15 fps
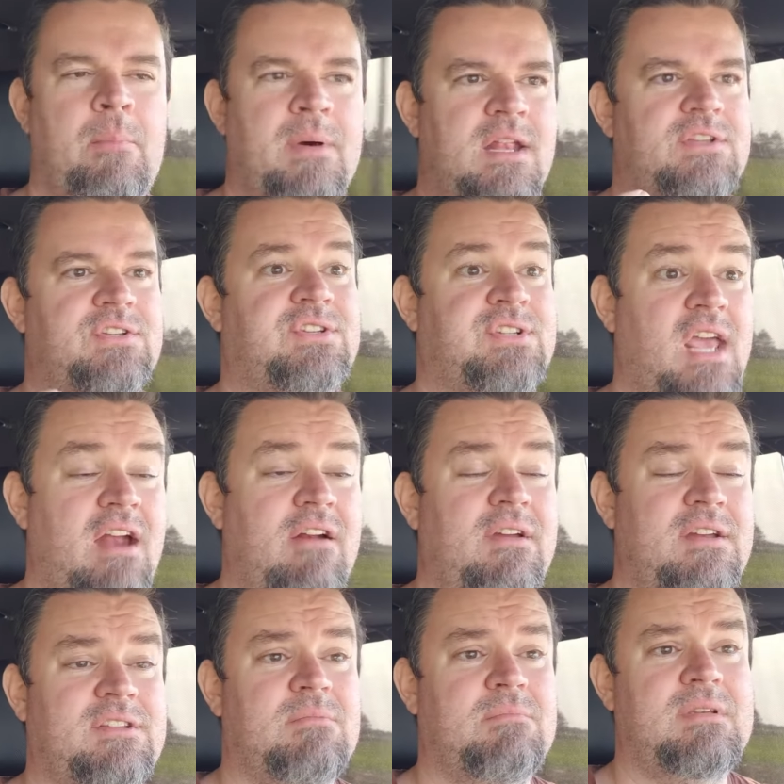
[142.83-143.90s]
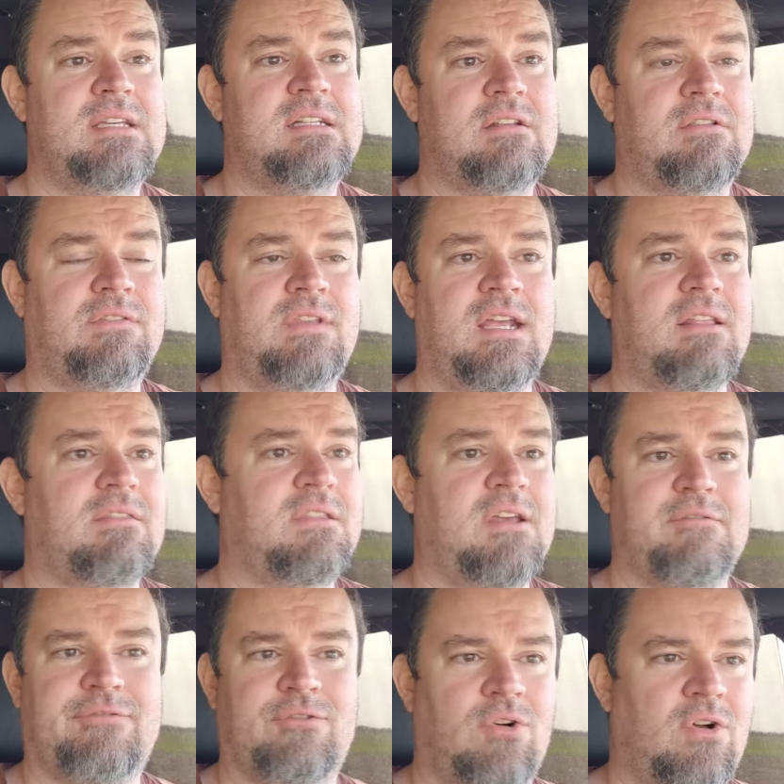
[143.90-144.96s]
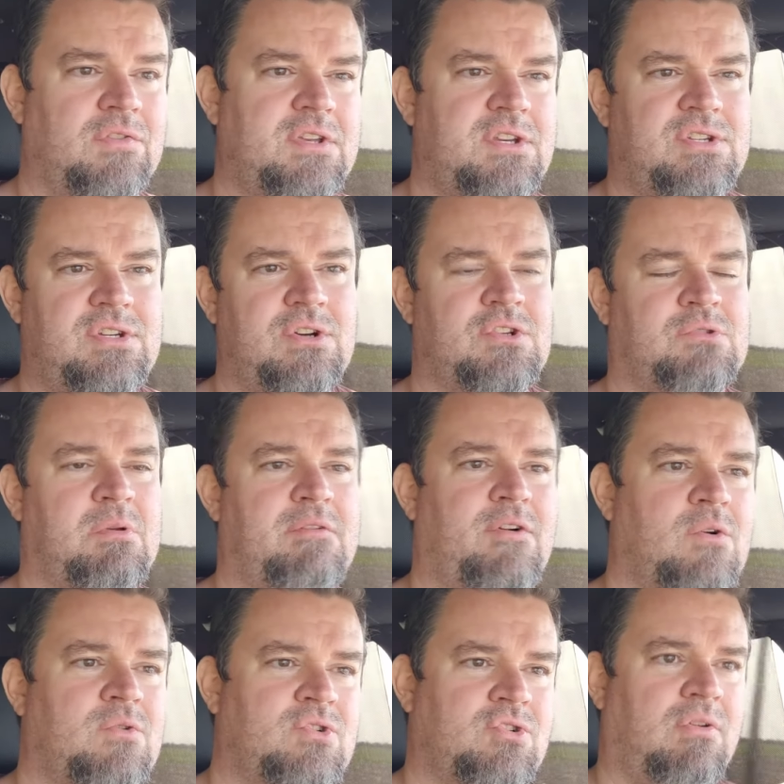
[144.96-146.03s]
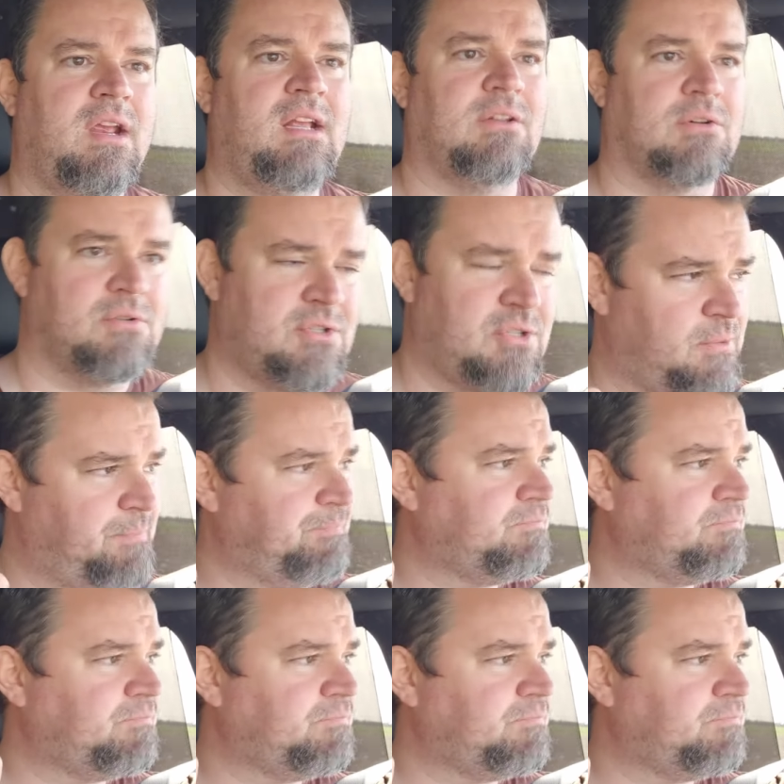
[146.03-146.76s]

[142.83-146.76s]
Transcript: But it's scary to me to think that for all these years we've owned trailers,